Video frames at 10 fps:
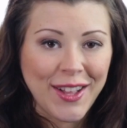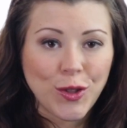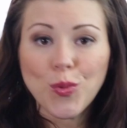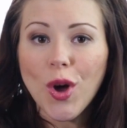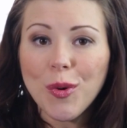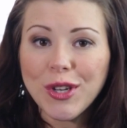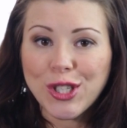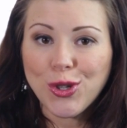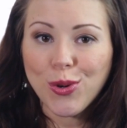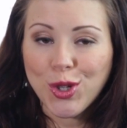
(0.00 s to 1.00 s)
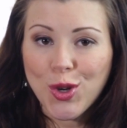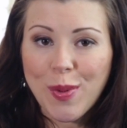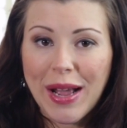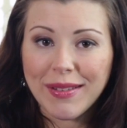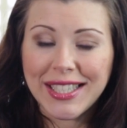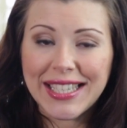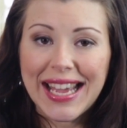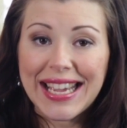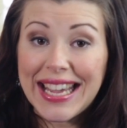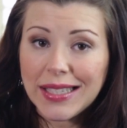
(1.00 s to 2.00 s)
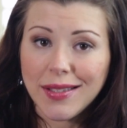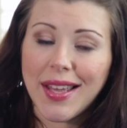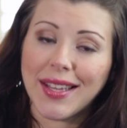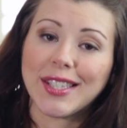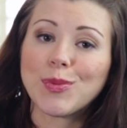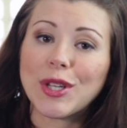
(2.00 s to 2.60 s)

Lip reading: The one I want to talk to you about today is this,